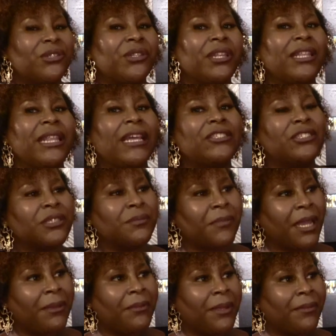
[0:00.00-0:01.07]
So then that just
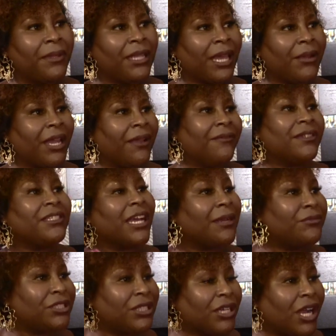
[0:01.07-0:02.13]
made me be like, every
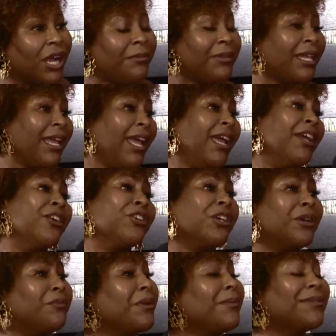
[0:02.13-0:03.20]
time she called, be like, hey
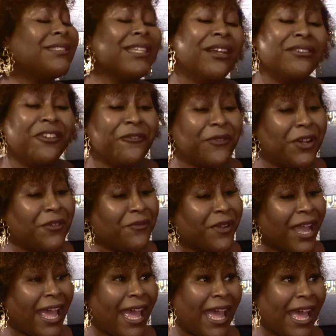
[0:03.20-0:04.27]
girl, and we would stay on the phone
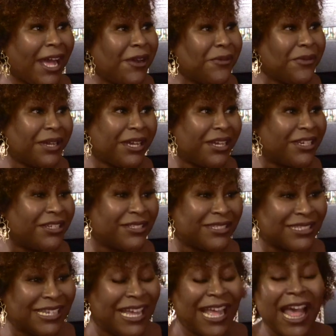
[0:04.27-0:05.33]
for hours.
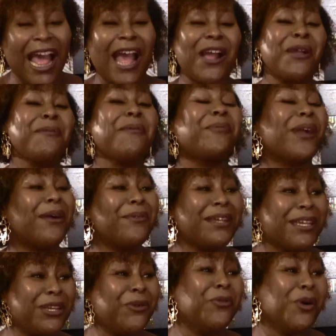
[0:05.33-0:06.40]
I remember I would
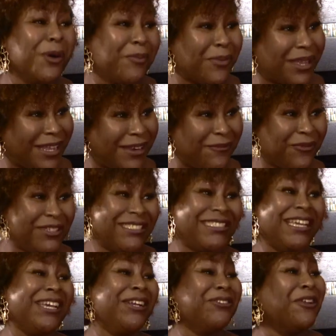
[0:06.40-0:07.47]
get a whooping for
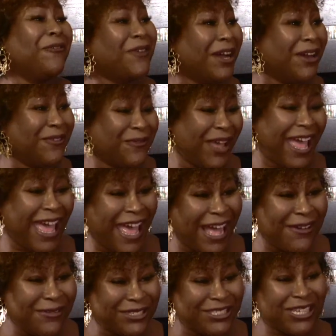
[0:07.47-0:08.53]
staying on the phone for
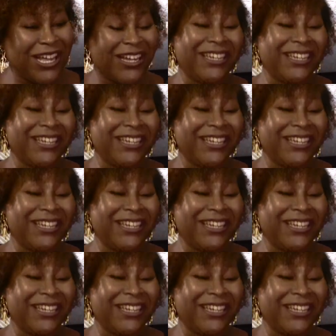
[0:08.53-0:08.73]
hours